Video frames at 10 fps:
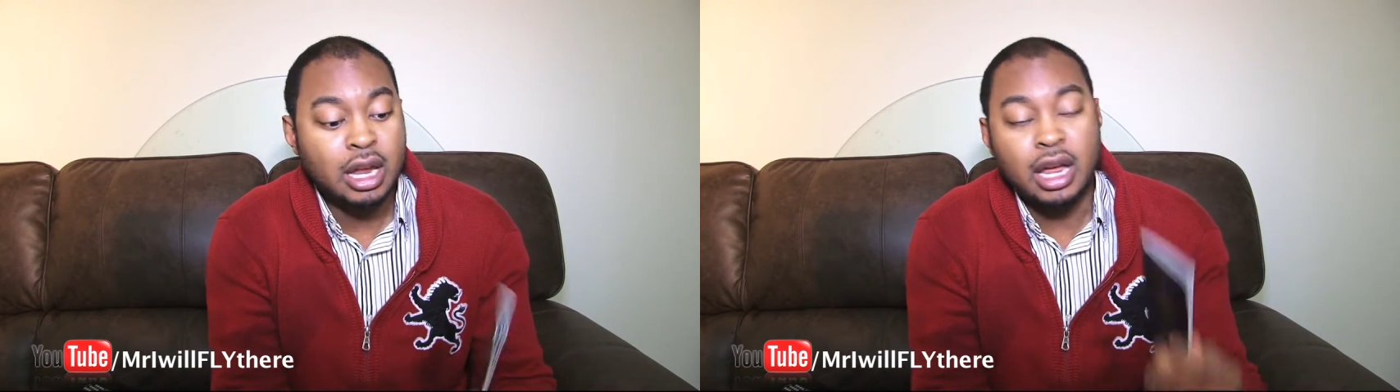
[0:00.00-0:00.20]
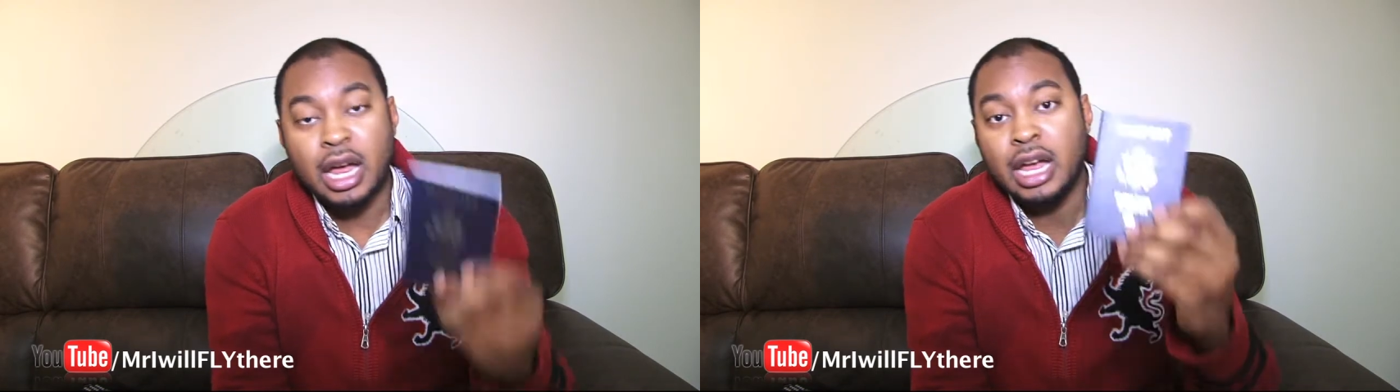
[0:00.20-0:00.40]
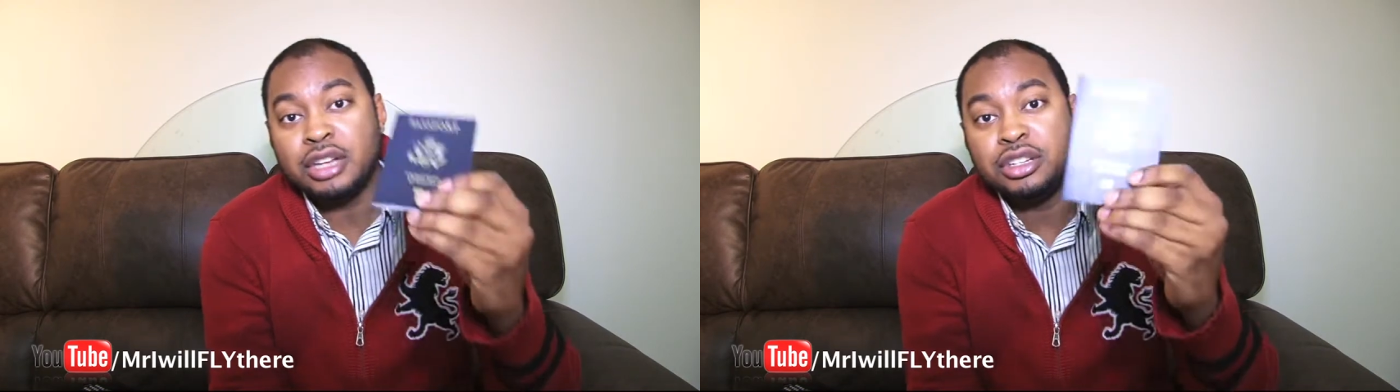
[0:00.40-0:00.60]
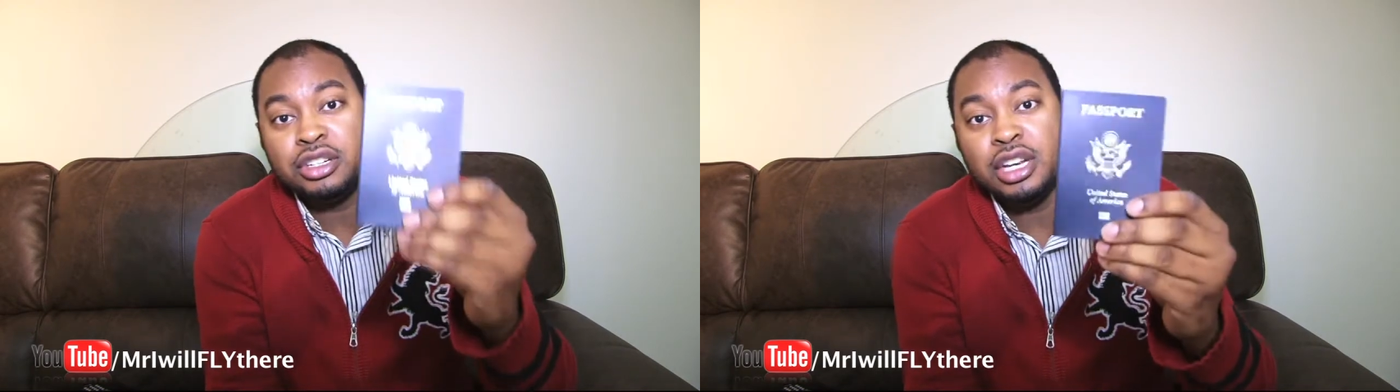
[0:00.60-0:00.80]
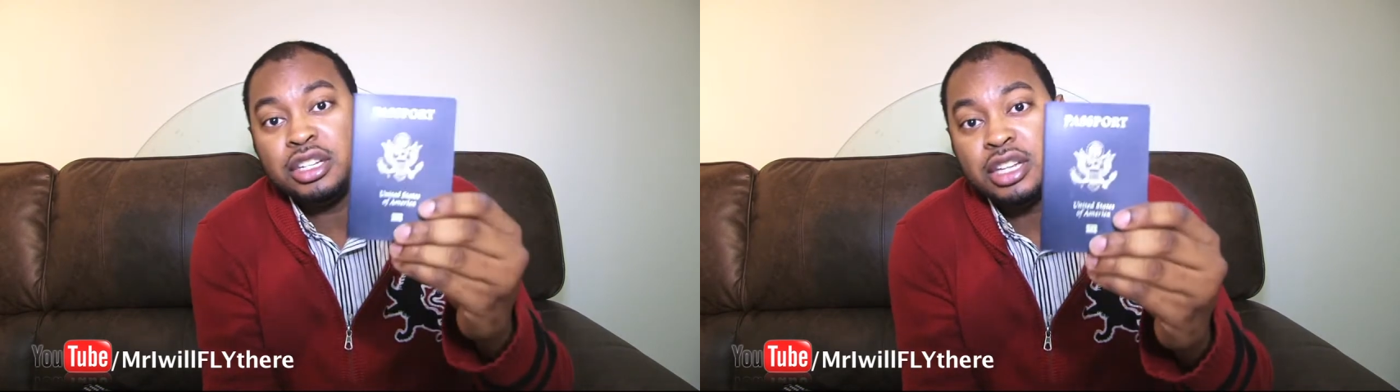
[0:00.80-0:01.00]
I
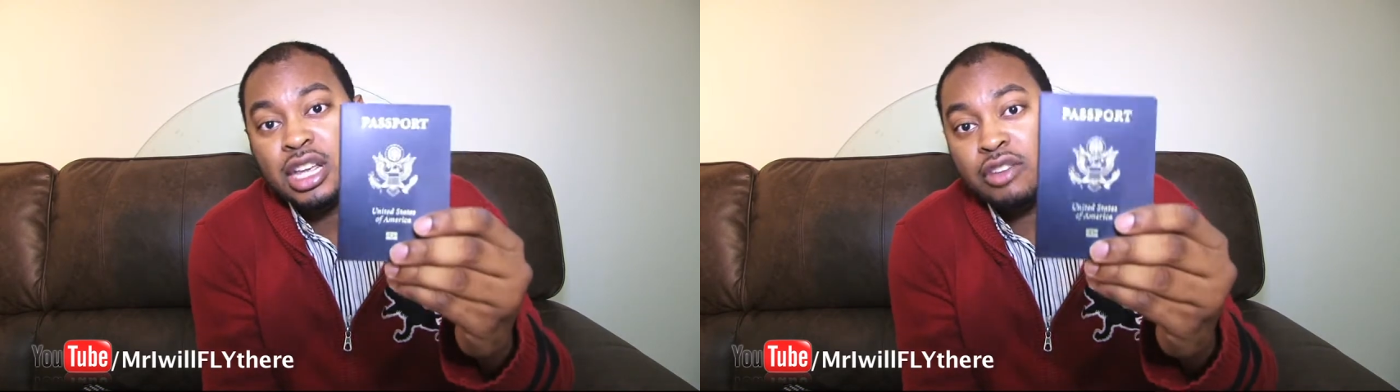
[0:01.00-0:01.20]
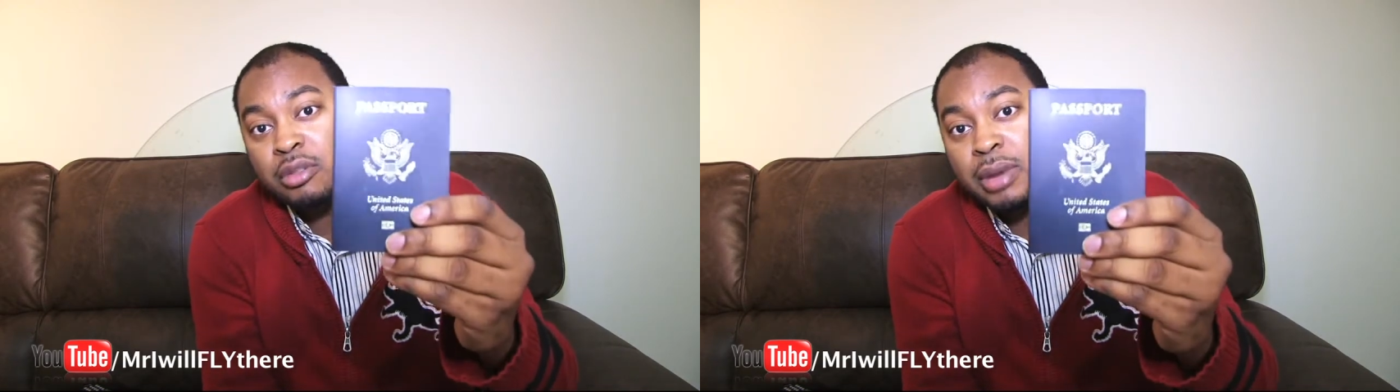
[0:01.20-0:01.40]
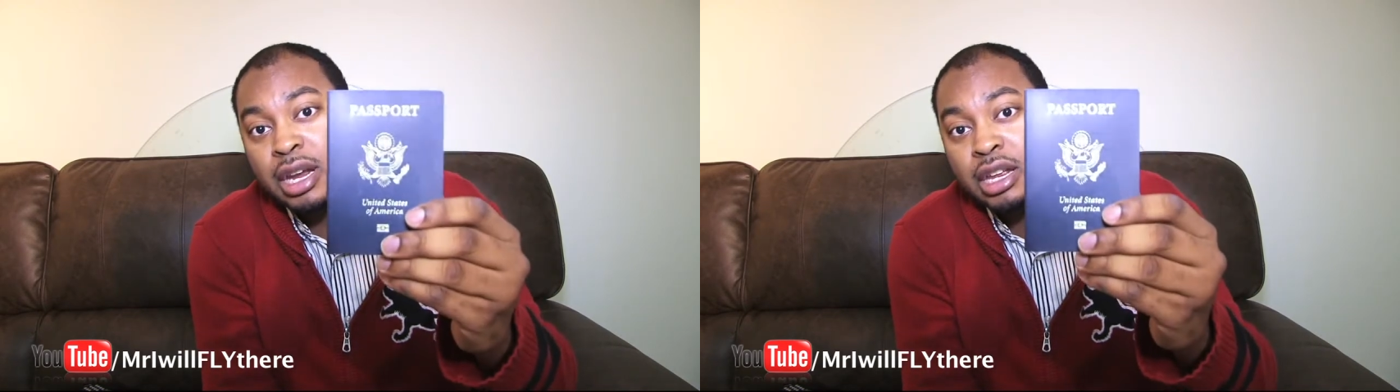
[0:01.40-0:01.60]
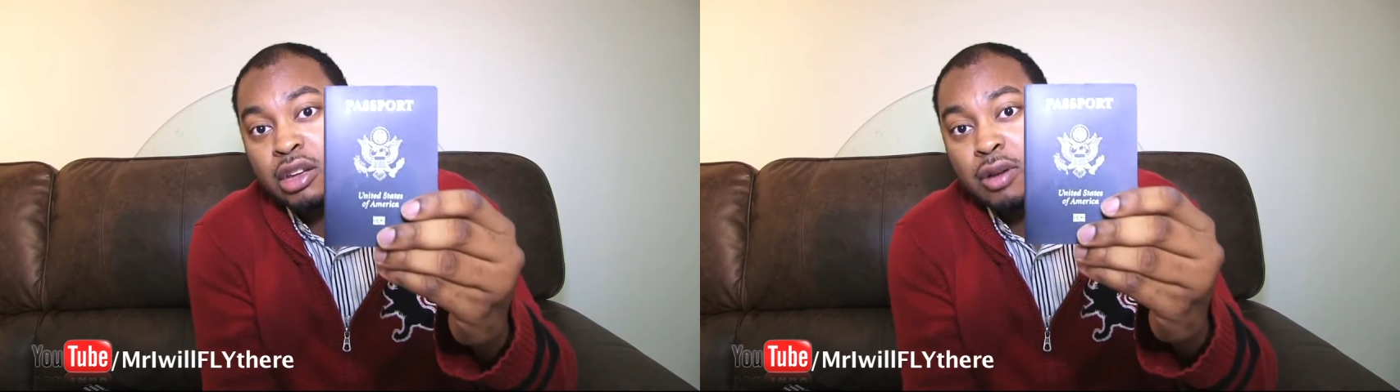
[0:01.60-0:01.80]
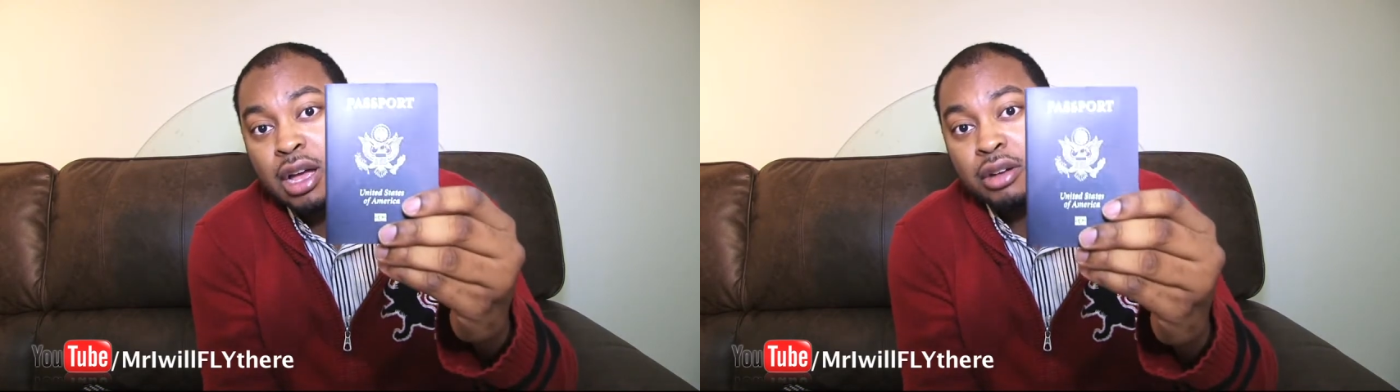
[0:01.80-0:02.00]
suggest that everybody
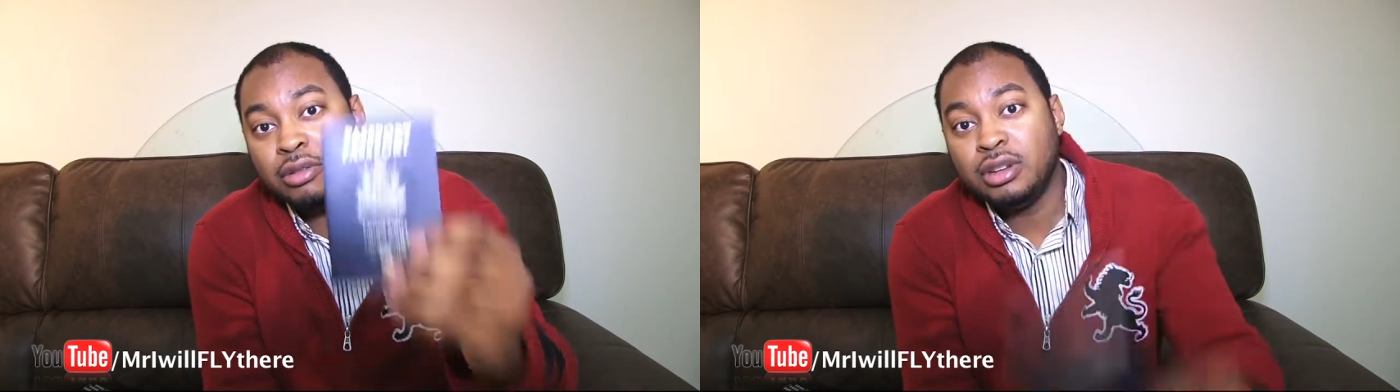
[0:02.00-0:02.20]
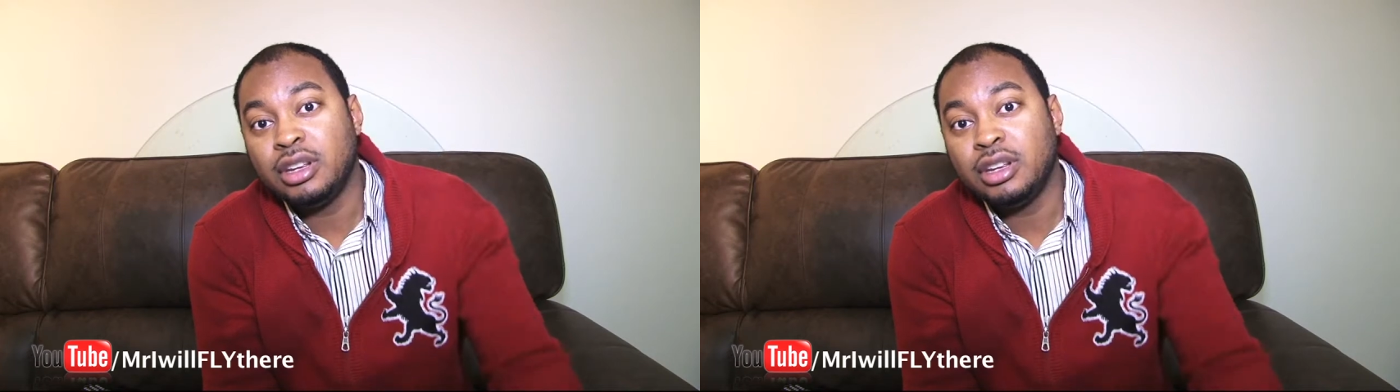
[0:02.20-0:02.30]
go out